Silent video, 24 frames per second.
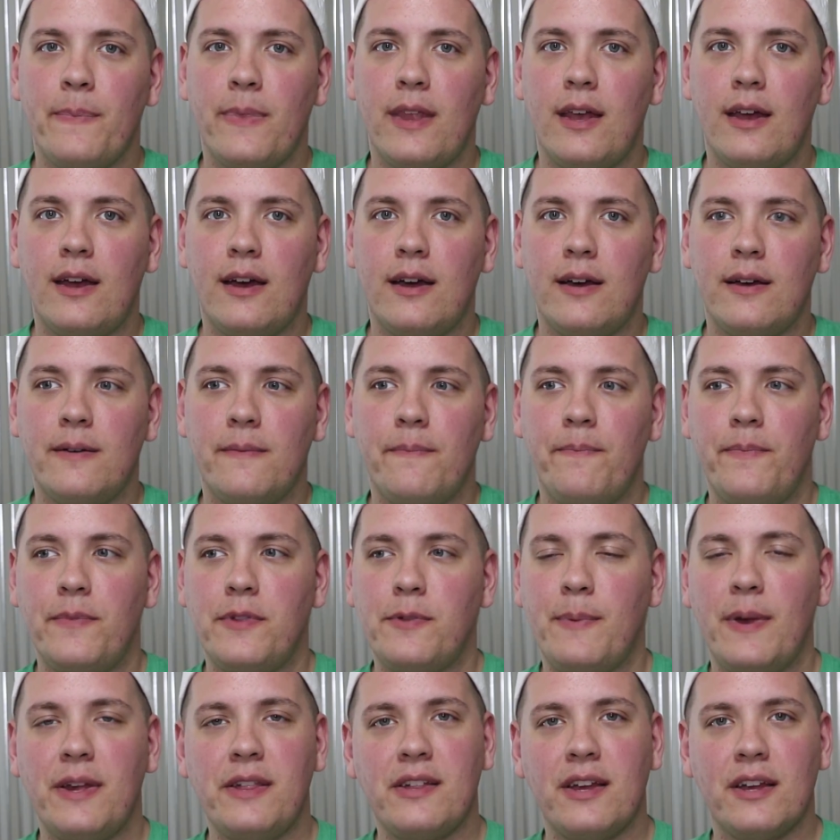
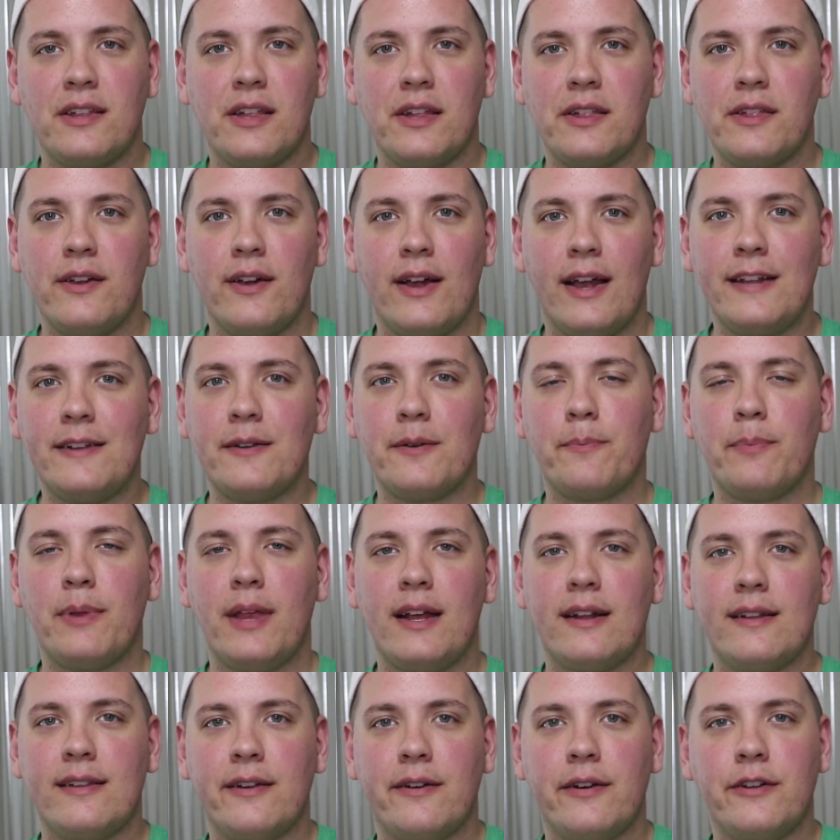SpaceX has their
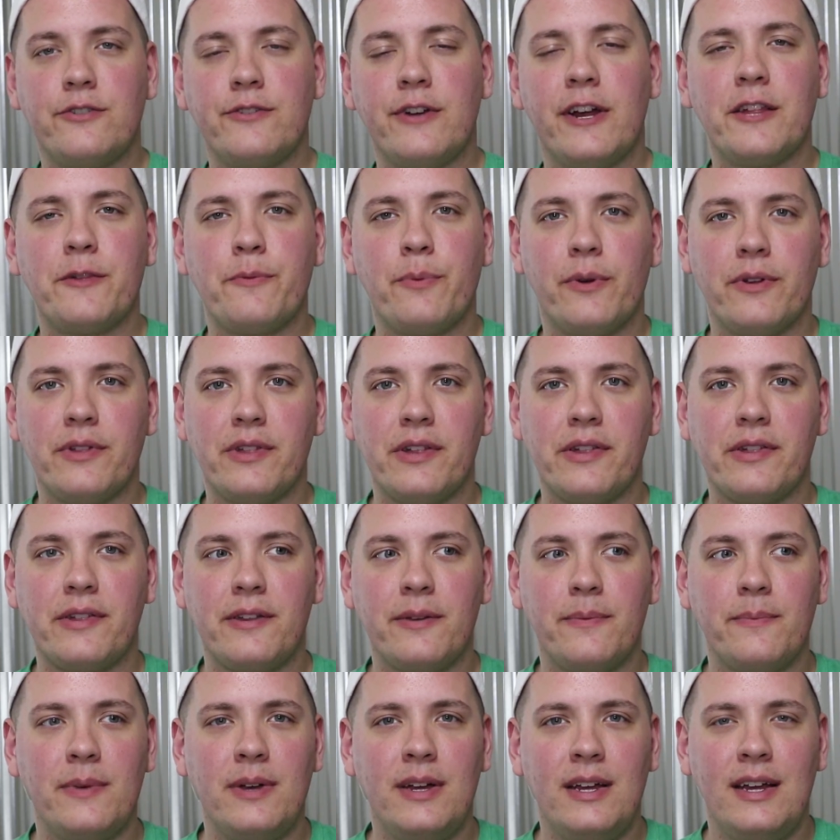interplanetary transport
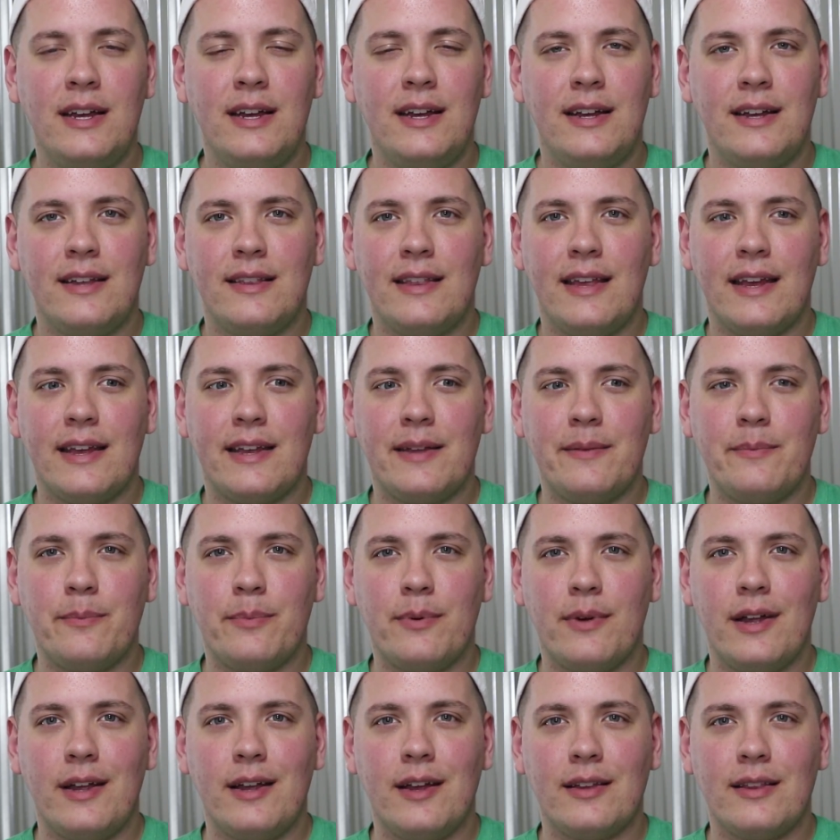system that can
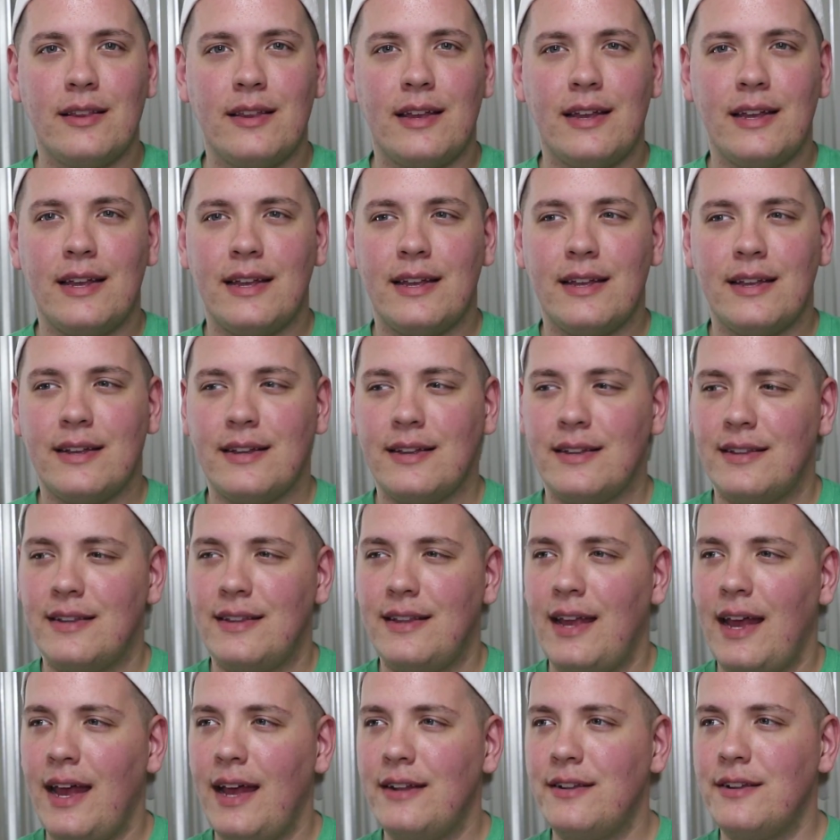bring like
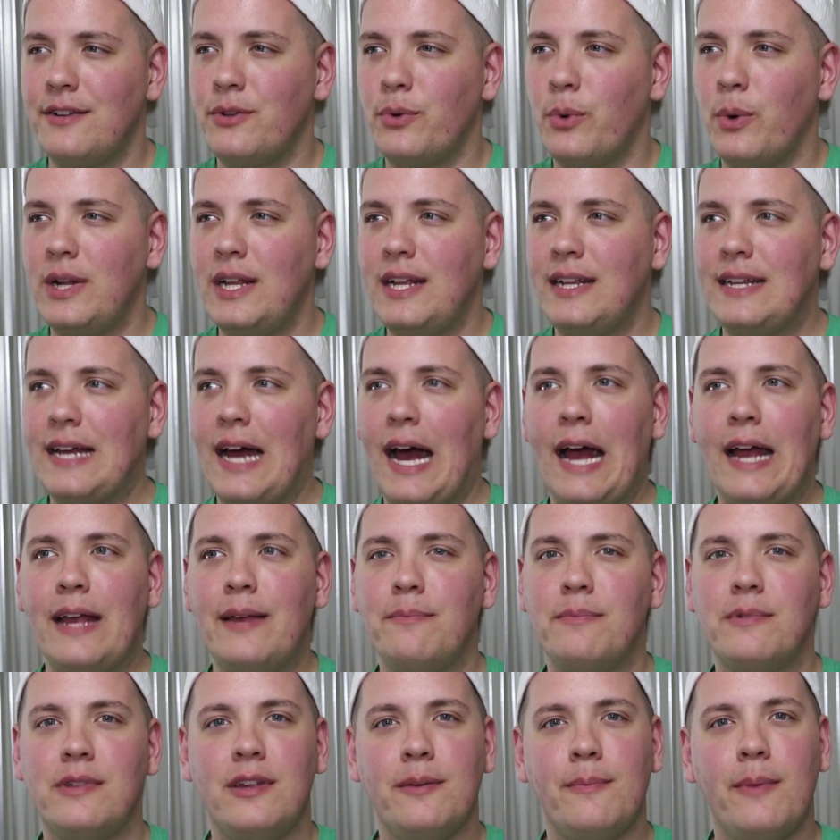10 to 20
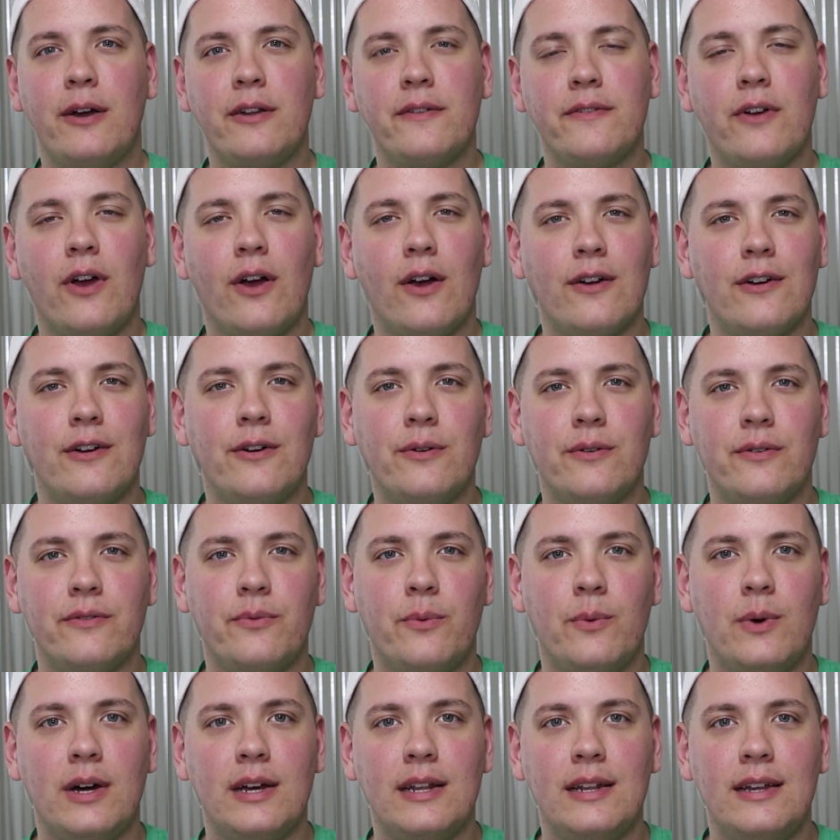times the amount of cargo of
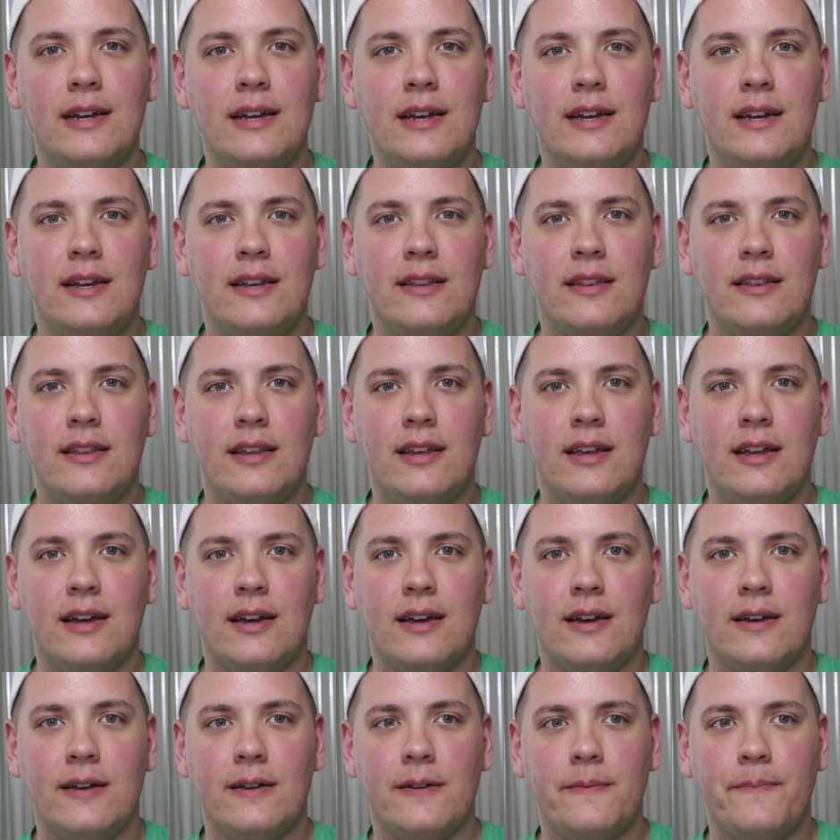what
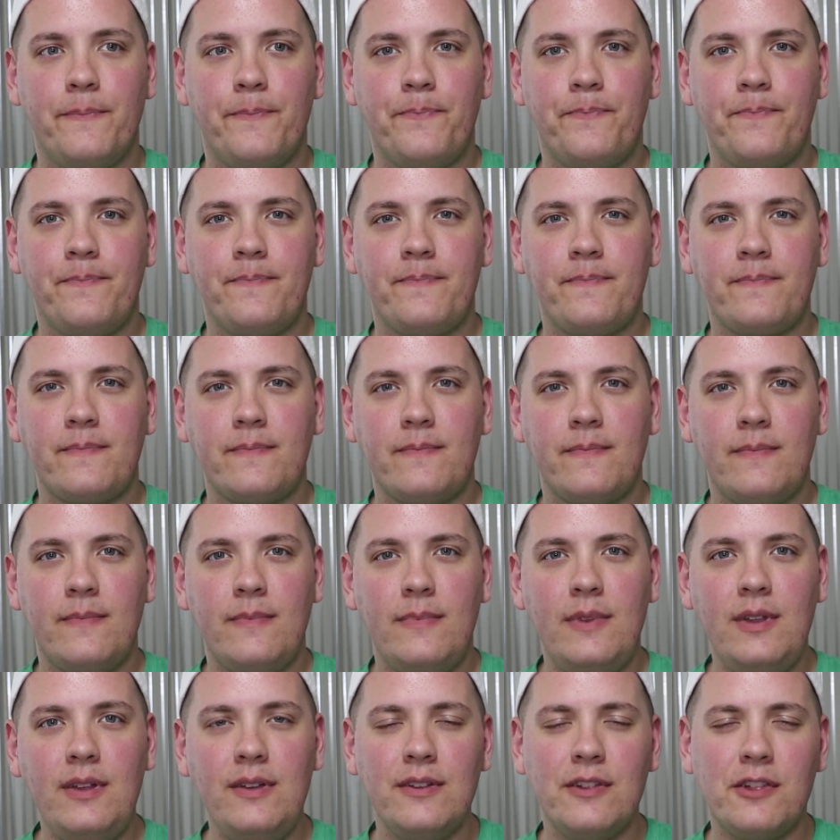the
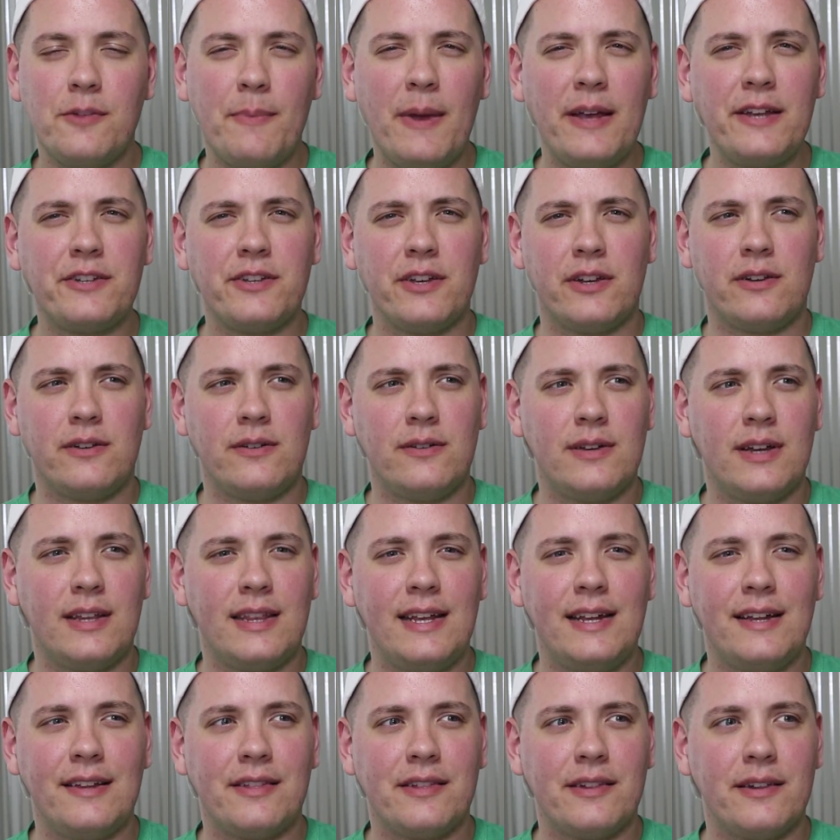space shuttle. I
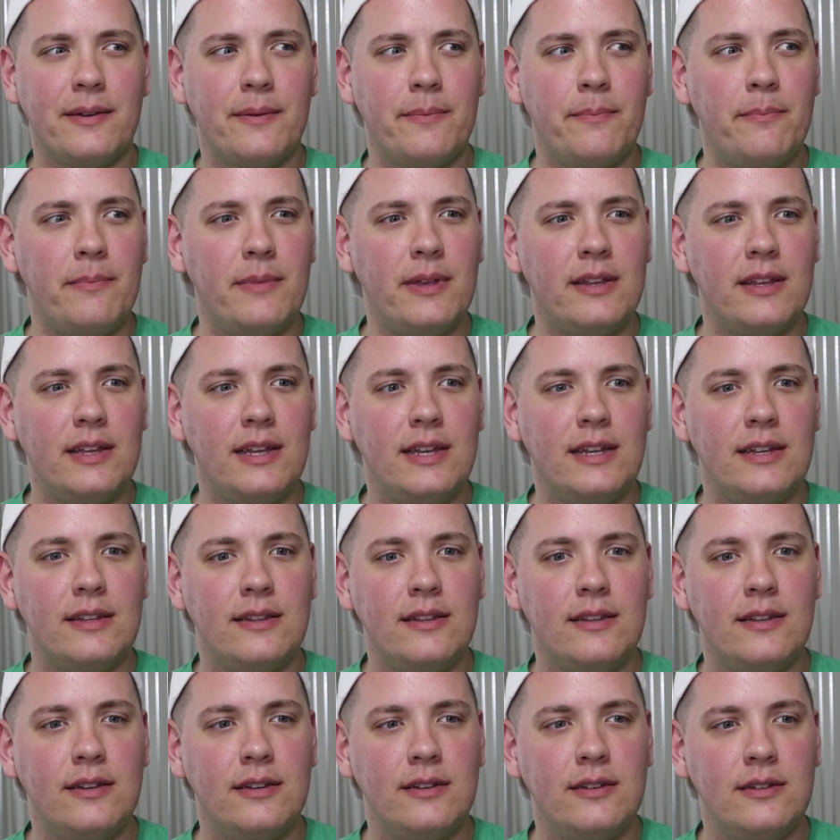think it's a
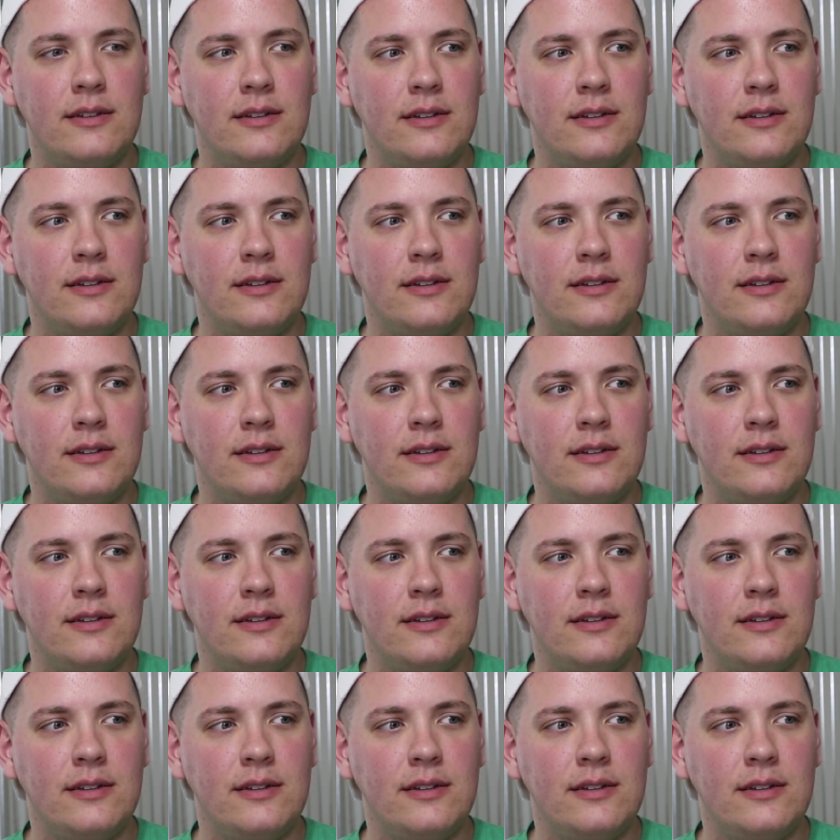million